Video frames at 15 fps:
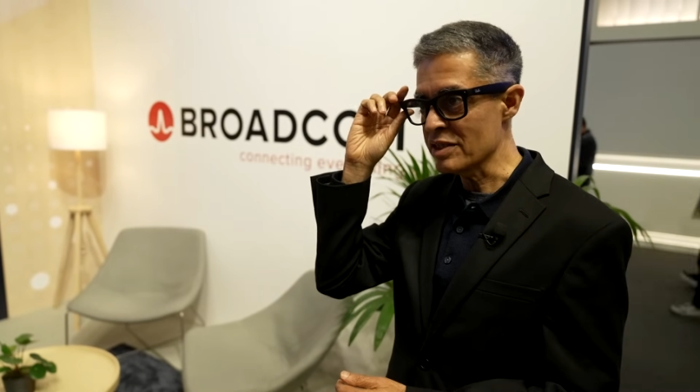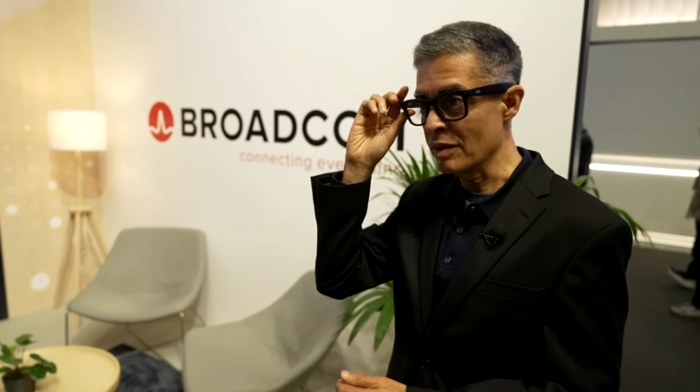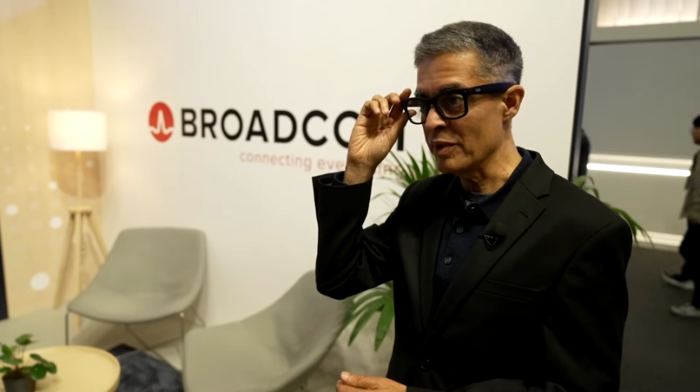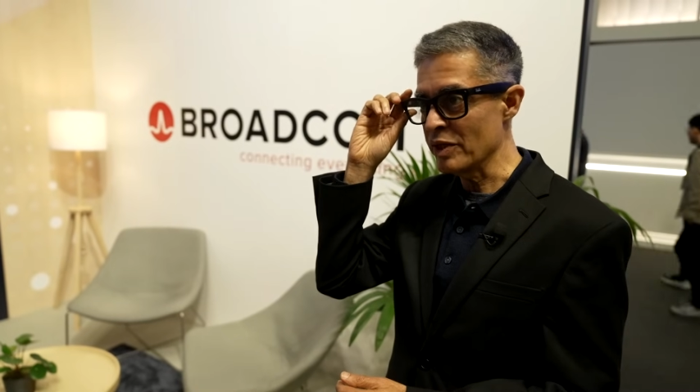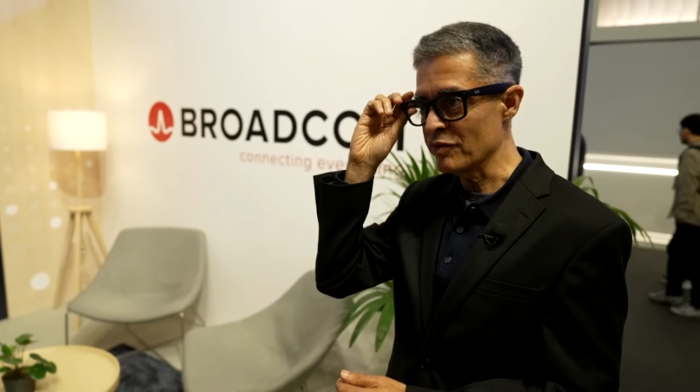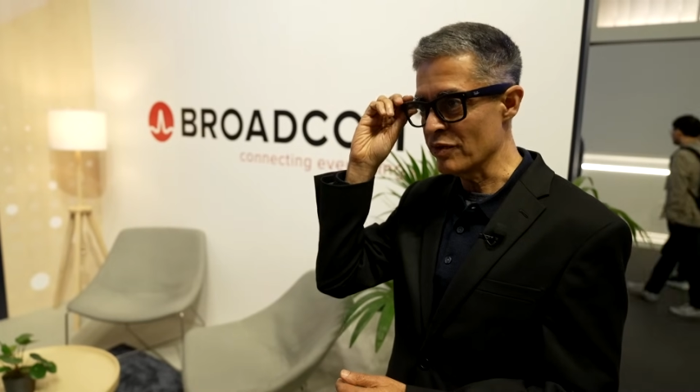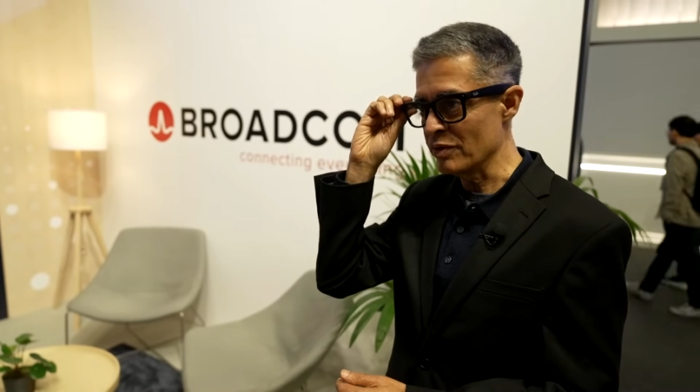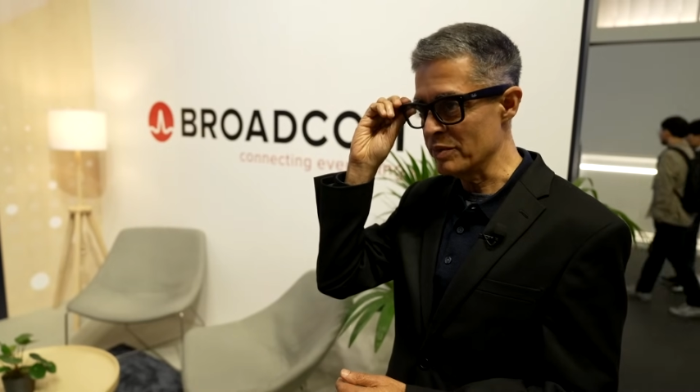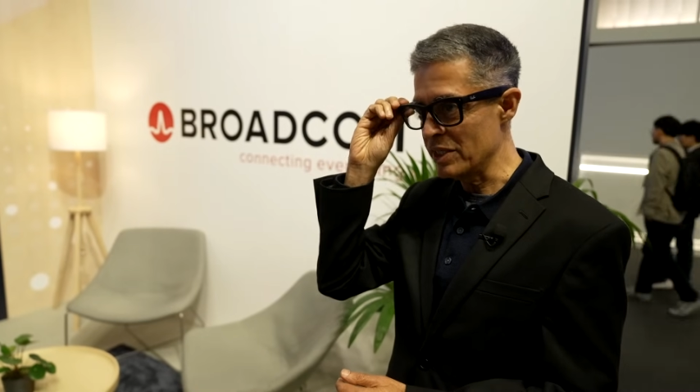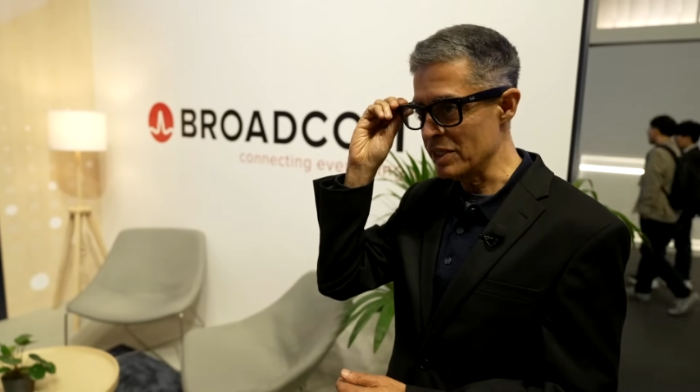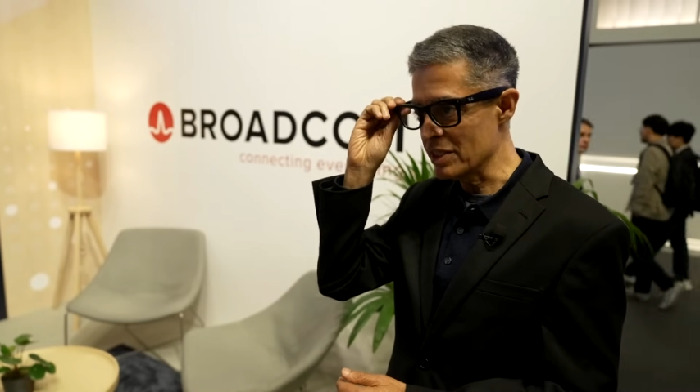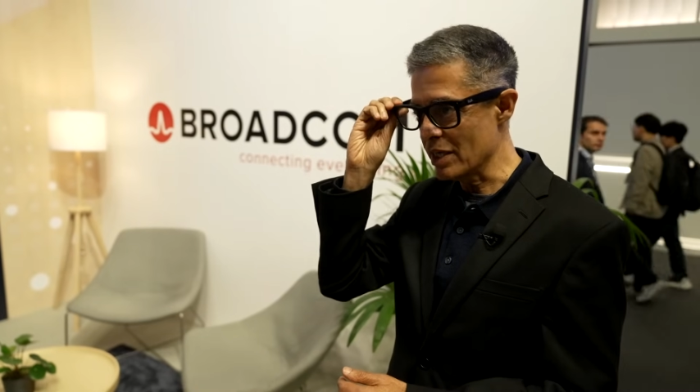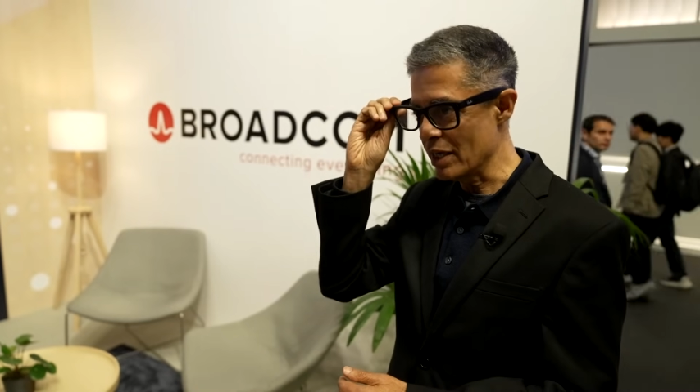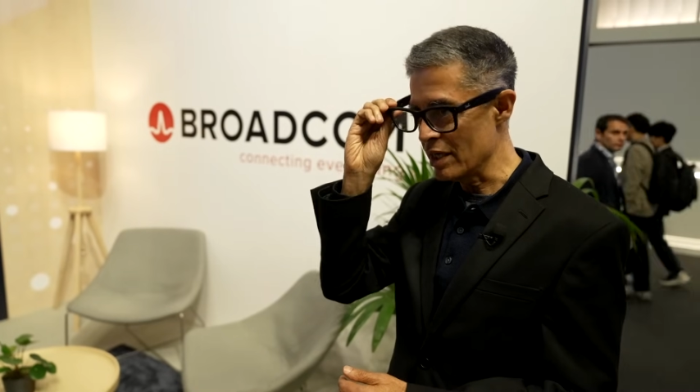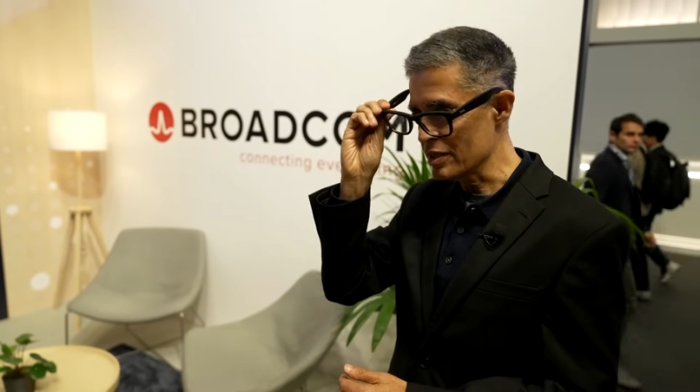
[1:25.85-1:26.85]
coming from
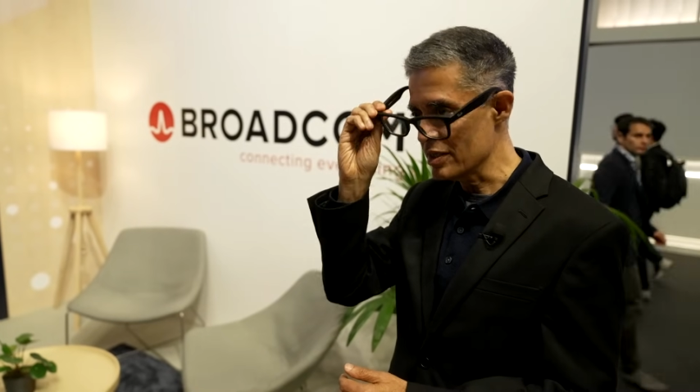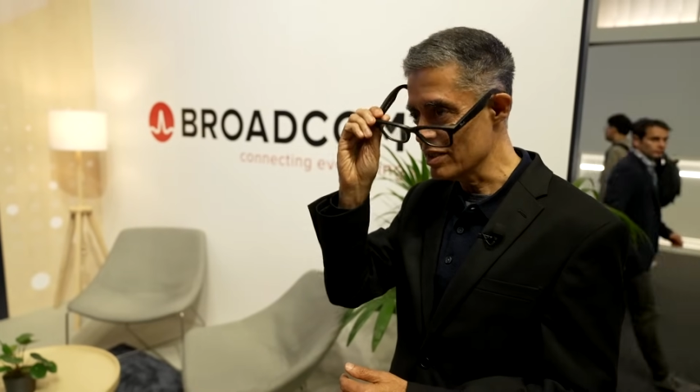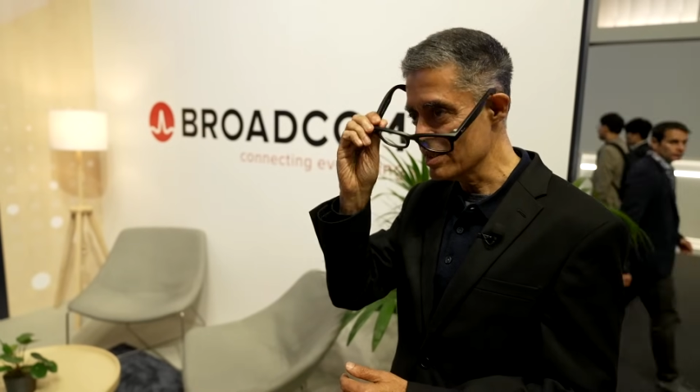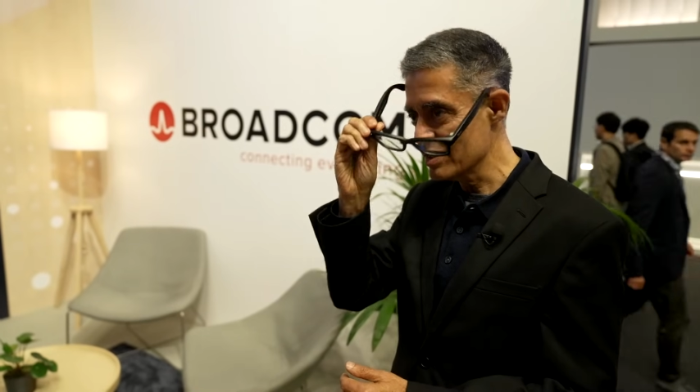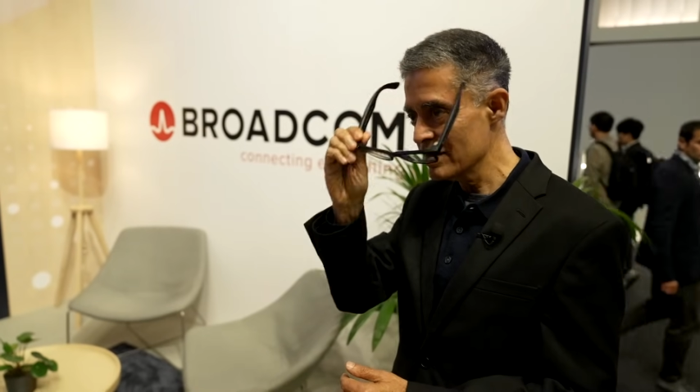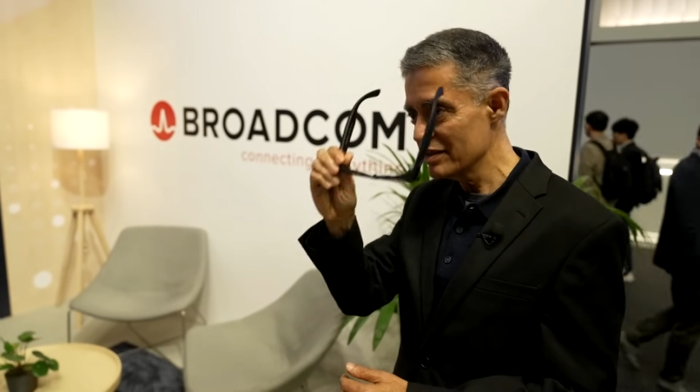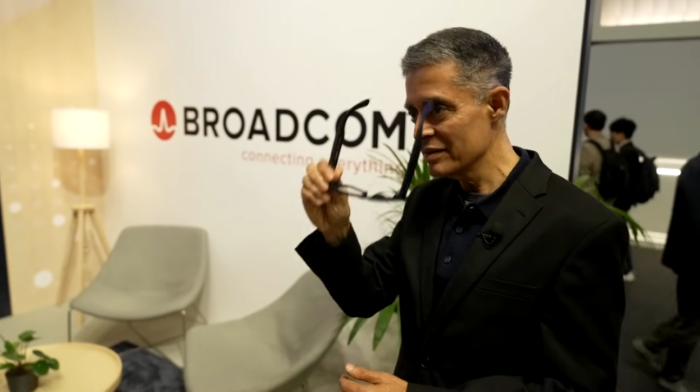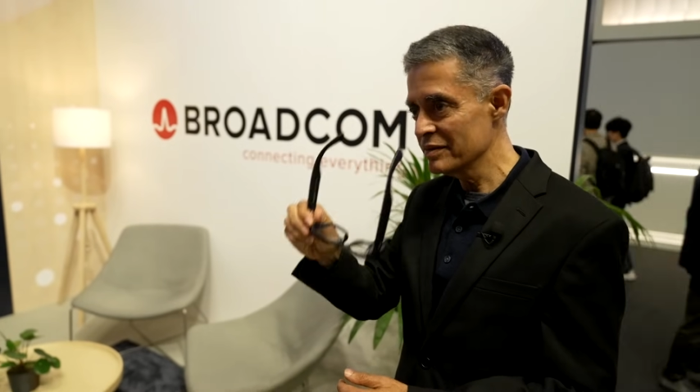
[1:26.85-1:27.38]
these glasses.